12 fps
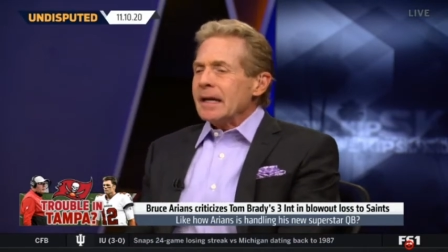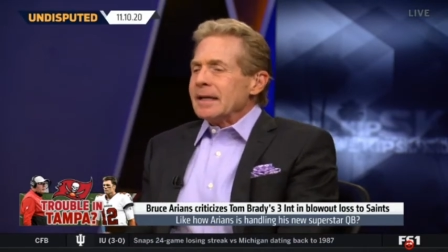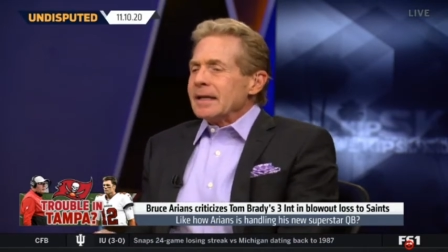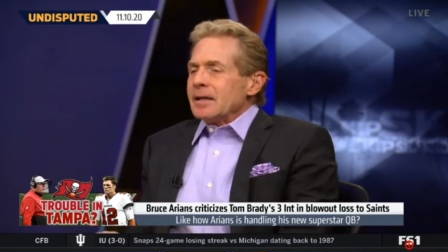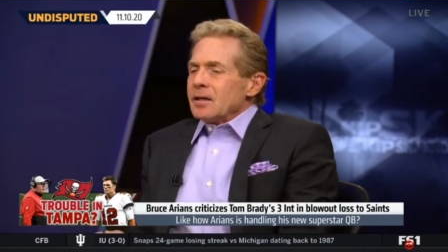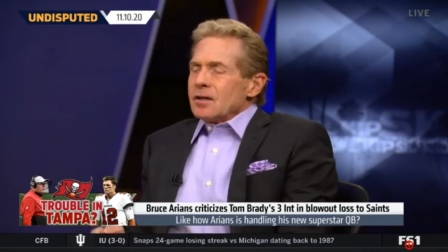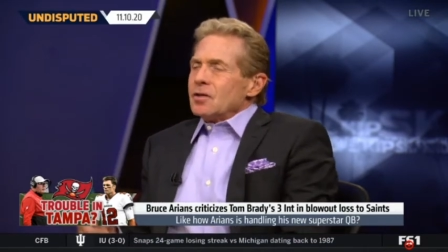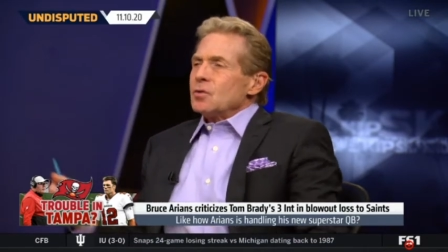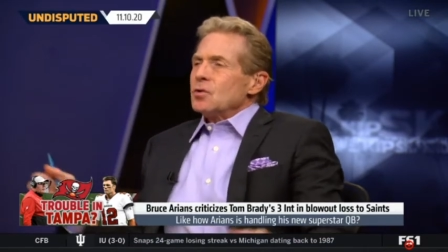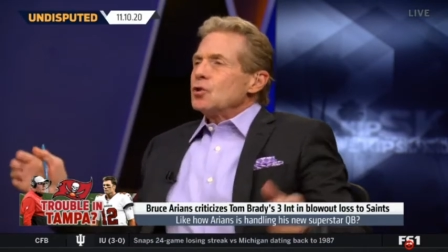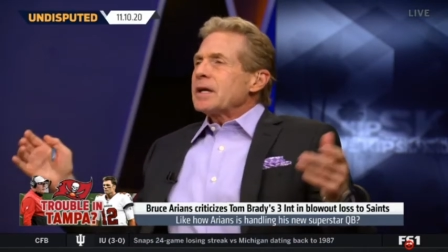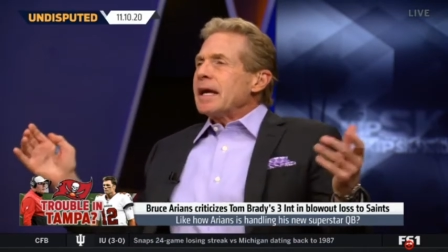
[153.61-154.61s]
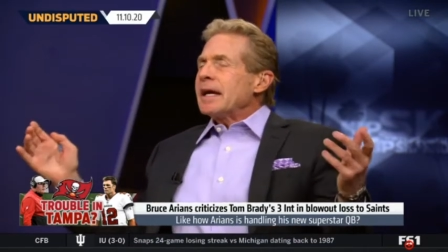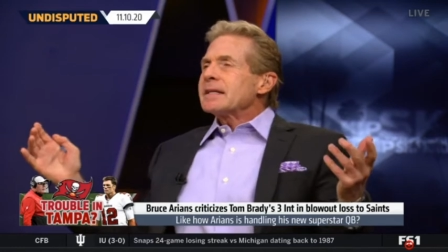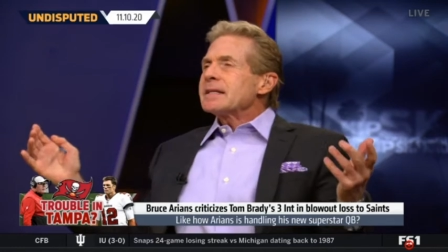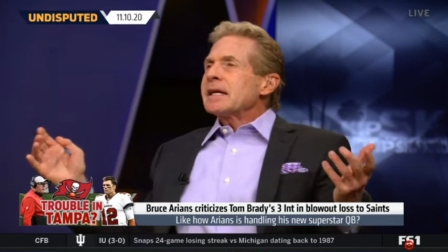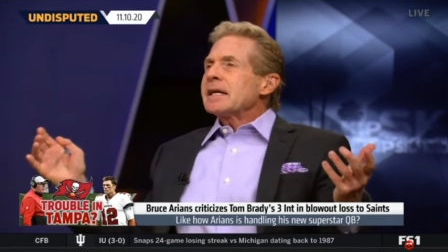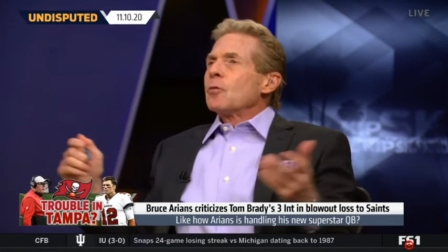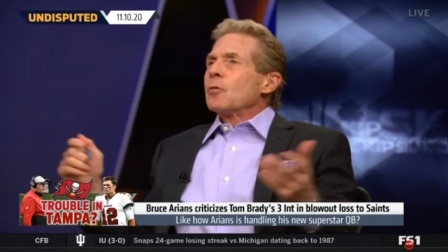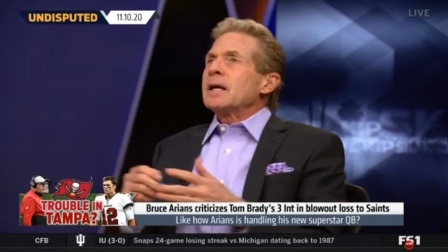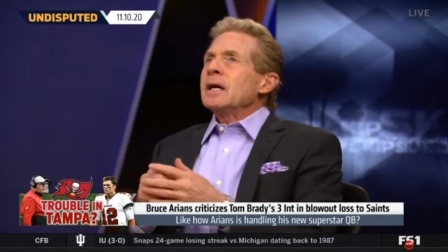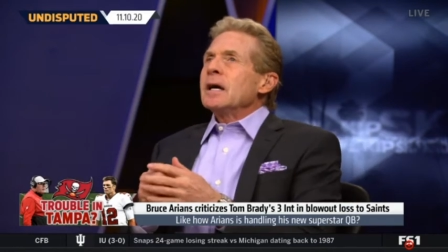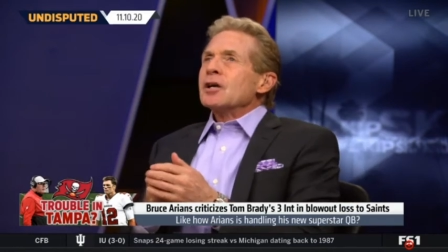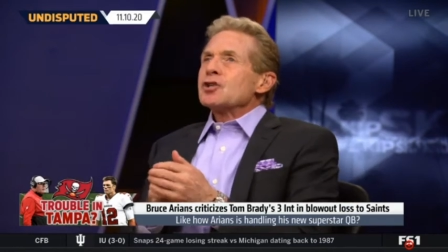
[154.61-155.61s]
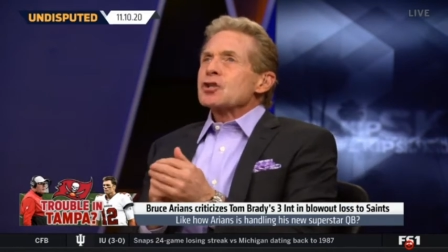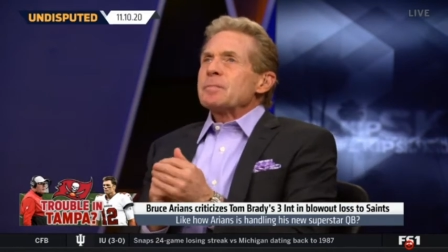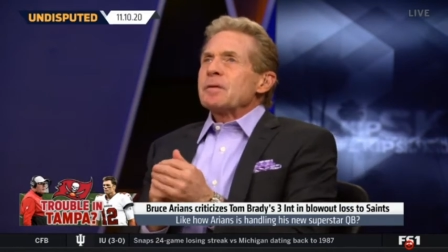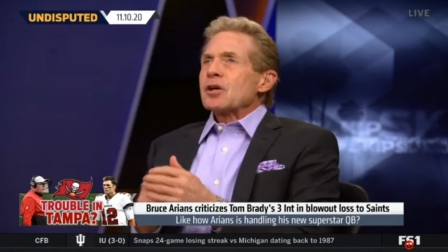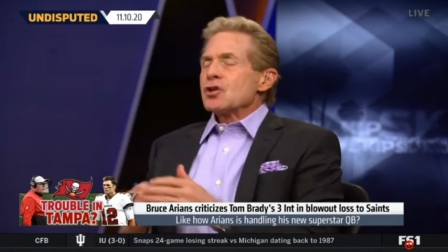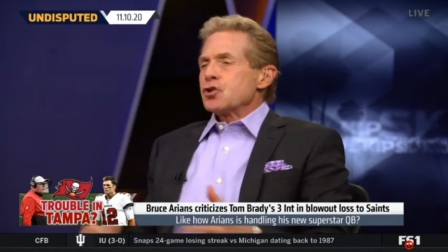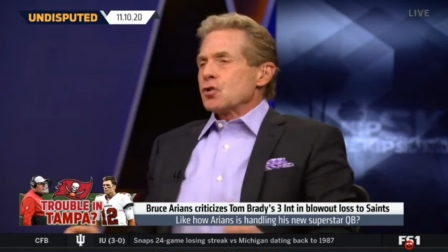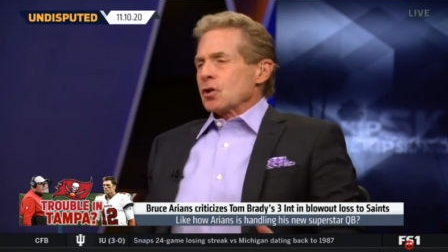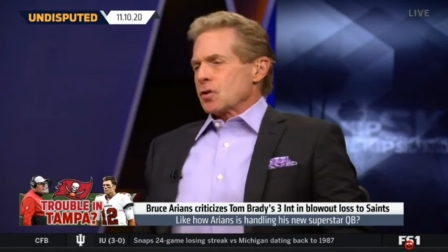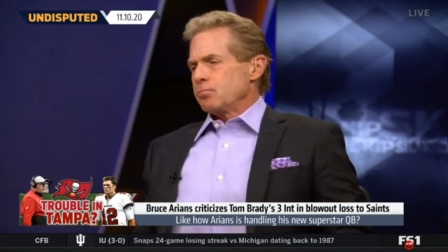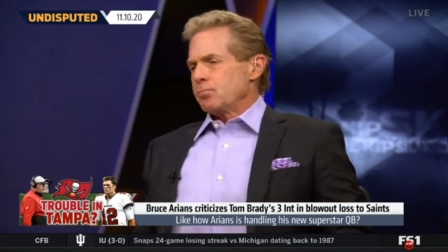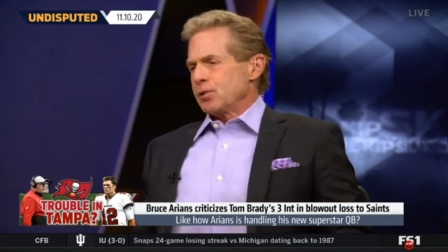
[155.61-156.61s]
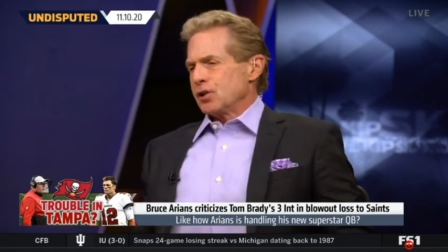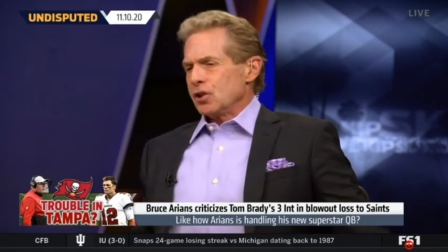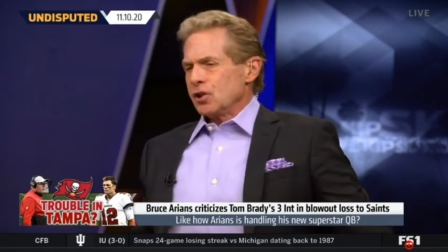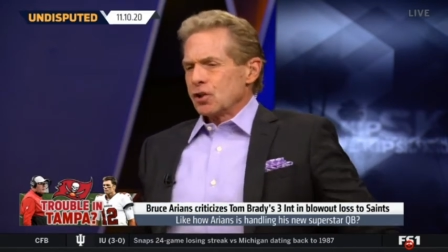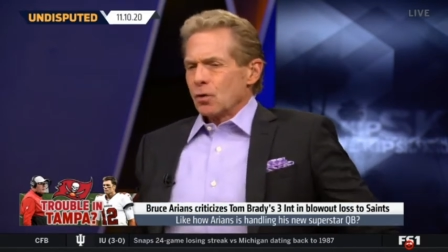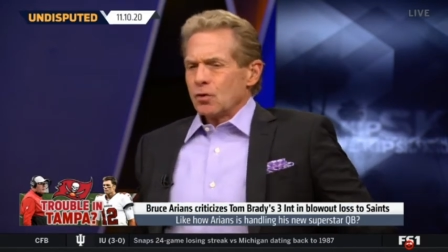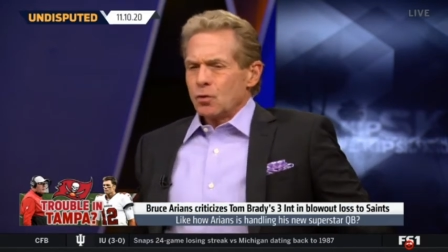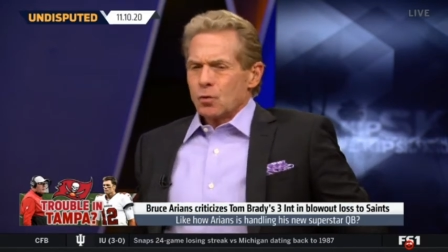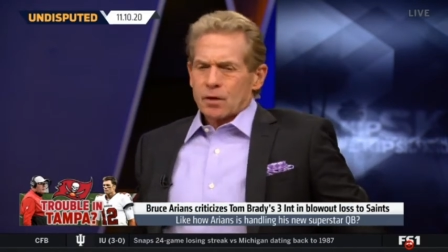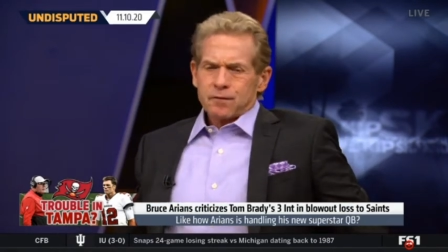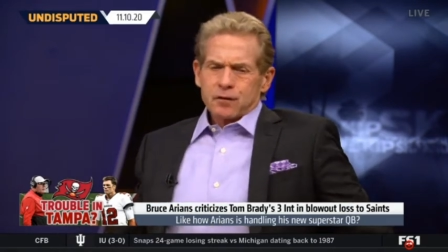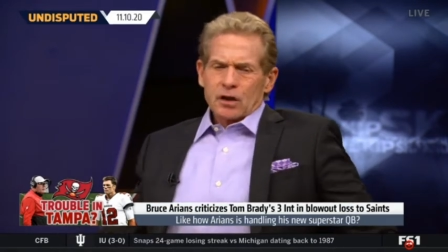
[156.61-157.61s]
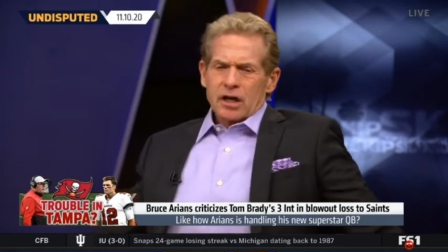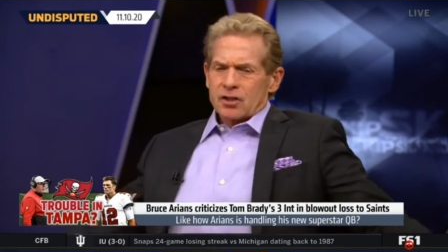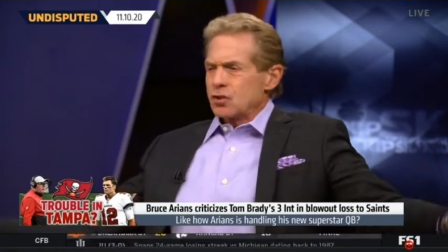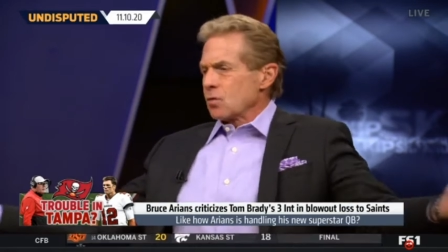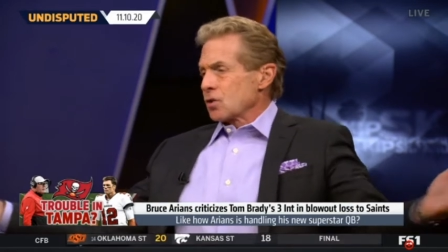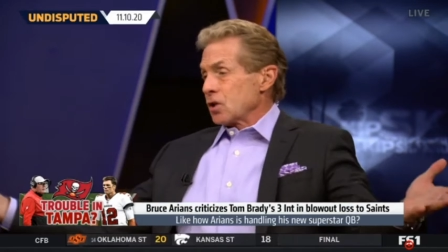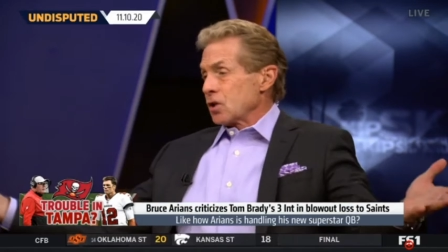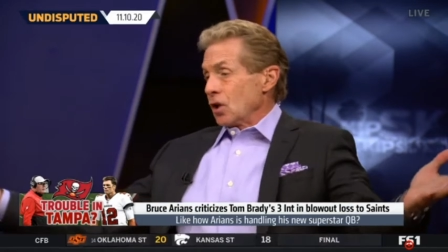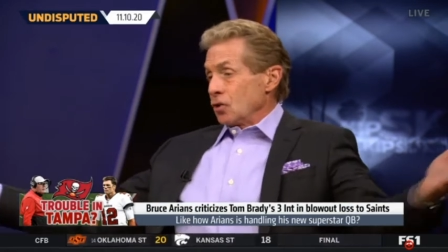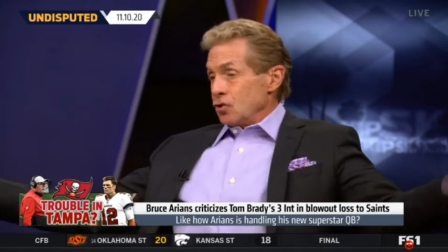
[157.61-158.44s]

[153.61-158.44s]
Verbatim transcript: it, it you, you can't tell me just because you got the big ego and you want to flex and you want to say,